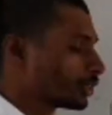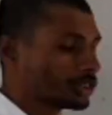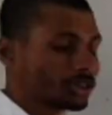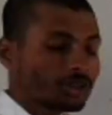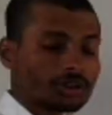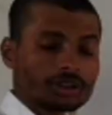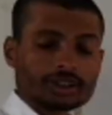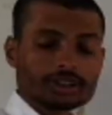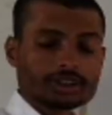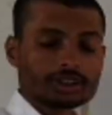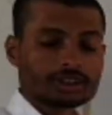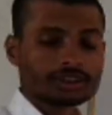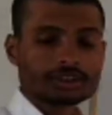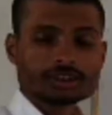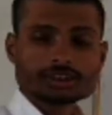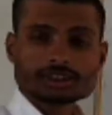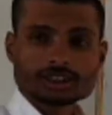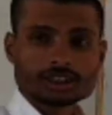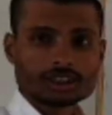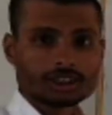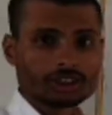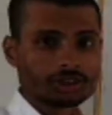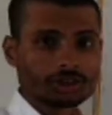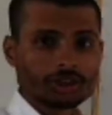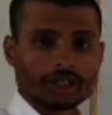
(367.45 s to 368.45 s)
So in the
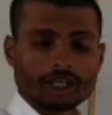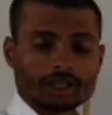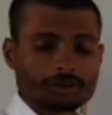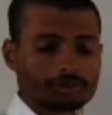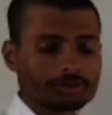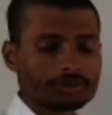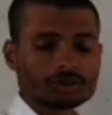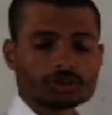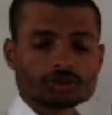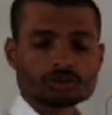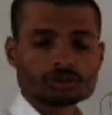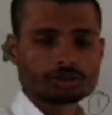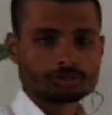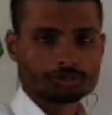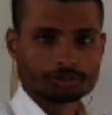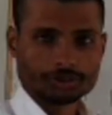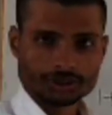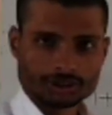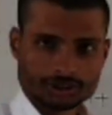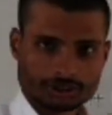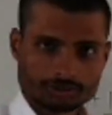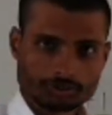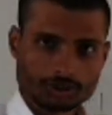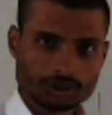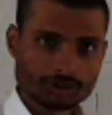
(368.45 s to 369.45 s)
result you have no
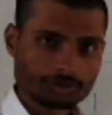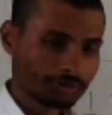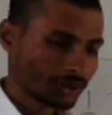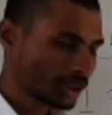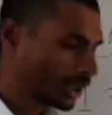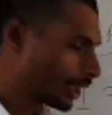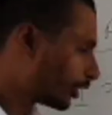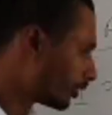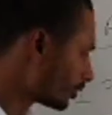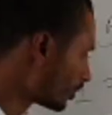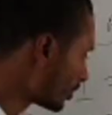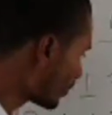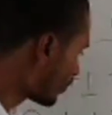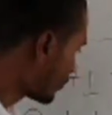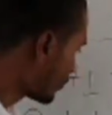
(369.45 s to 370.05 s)
rupees, but because